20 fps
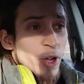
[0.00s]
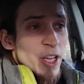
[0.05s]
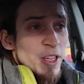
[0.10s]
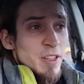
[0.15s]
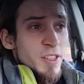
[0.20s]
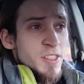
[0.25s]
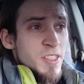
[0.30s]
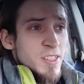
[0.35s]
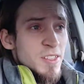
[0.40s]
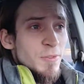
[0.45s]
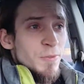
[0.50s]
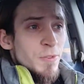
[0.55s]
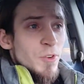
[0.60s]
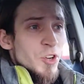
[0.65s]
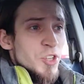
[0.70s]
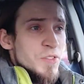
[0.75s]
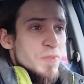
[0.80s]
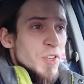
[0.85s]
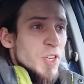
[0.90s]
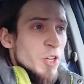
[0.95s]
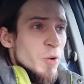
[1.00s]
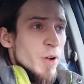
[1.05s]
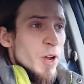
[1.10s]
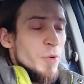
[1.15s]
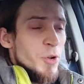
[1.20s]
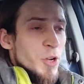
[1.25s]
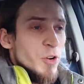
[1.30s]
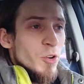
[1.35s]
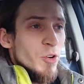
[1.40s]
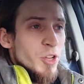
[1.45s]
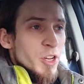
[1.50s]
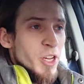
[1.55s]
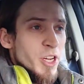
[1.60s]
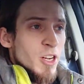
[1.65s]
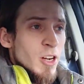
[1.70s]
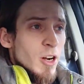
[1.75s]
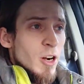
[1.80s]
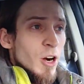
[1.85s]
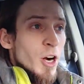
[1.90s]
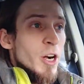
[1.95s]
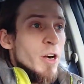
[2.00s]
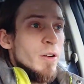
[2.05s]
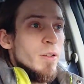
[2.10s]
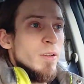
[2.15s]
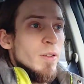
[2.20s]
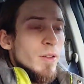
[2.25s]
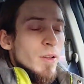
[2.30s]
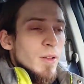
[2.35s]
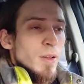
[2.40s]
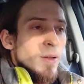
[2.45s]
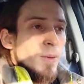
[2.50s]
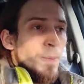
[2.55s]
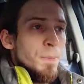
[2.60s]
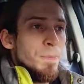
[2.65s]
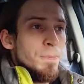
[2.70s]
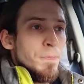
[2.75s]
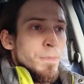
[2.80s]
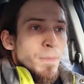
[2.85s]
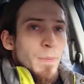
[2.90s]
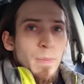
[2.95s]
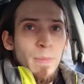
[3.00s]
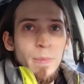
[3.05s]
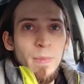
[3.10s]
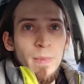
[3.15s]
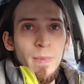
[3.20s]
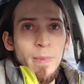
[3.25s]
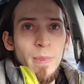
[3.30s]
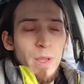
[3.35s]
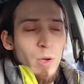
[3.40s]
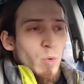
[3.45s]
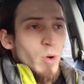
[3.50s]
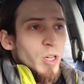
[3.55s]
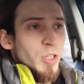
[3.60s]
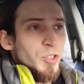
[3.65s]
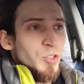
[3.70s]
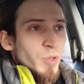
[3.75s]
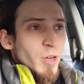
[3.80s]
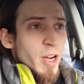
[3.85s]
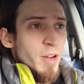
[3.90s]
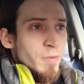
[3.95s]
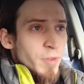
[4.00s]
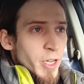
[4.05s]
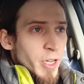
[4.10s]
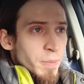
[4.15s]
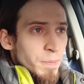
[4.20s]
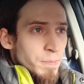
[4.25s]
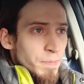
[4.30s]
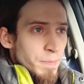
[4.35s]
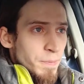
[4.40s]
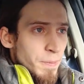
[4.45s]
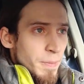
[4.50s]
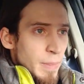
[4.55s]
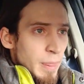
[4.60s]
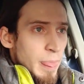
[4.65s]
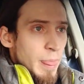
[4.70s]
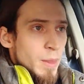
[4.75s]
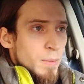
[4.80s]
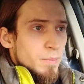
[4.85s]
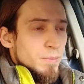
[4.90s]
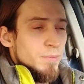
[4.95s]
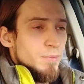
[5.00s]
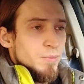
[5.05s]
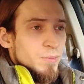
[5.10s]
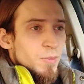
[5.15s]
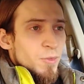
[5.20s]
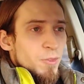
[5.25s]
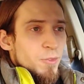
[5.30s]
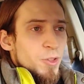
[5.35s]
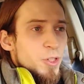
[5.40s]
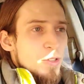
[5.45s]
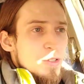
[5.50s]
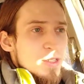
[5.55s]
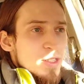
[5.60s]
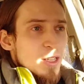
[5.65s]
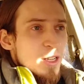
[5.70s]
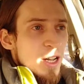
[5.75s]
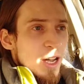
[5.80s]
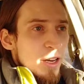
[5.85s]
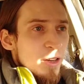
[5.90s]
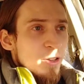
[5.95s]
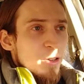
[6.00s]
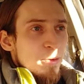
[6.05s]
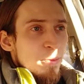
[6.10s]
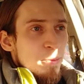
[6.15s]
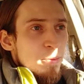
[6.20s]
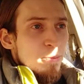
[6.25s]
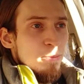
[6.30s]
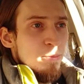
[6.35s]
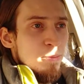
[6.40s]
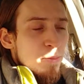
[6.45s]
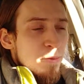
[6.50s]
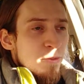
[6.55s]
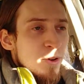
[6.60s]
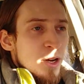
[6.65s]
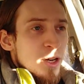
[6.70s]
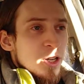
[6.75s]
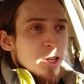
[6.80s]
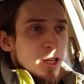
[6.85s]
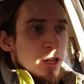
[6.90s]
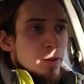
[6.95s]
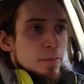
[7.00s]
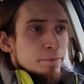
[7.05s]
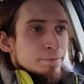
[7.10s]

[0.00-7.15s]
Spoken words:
This is the first video I record in a car while driving. Feels kind of funky.